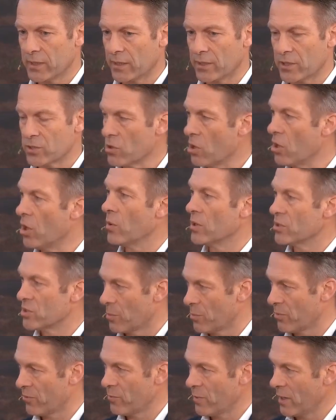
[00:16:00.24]
that is always
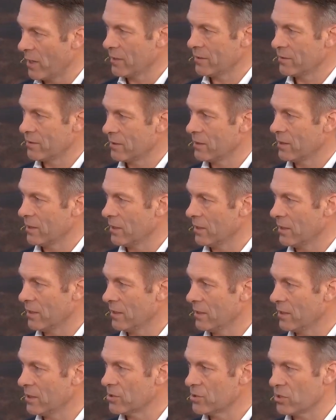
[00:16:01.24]
top of mind.
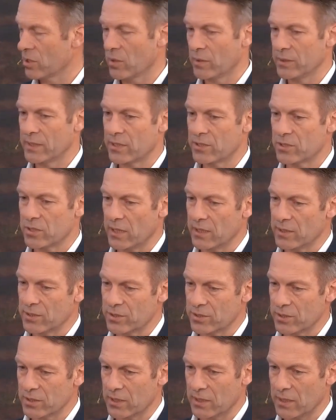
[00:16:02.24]
So in that
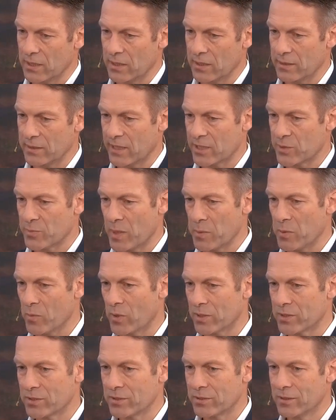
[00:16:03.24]
sense, that's maybe
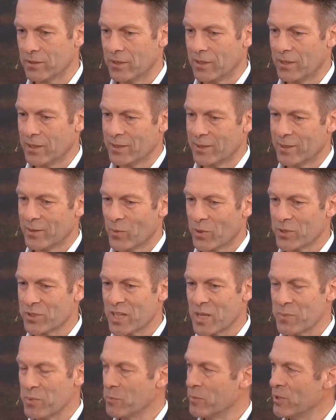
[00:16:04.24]
what's
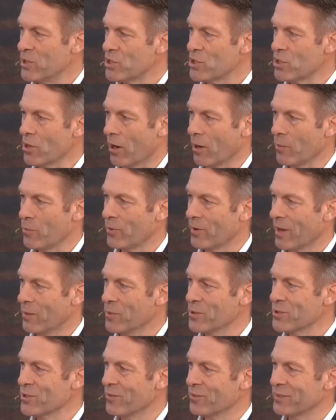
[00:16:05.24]
keeping me sharp. I'm
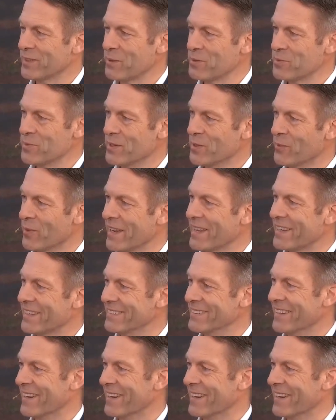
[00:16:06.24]
not sure if it keeps me awake at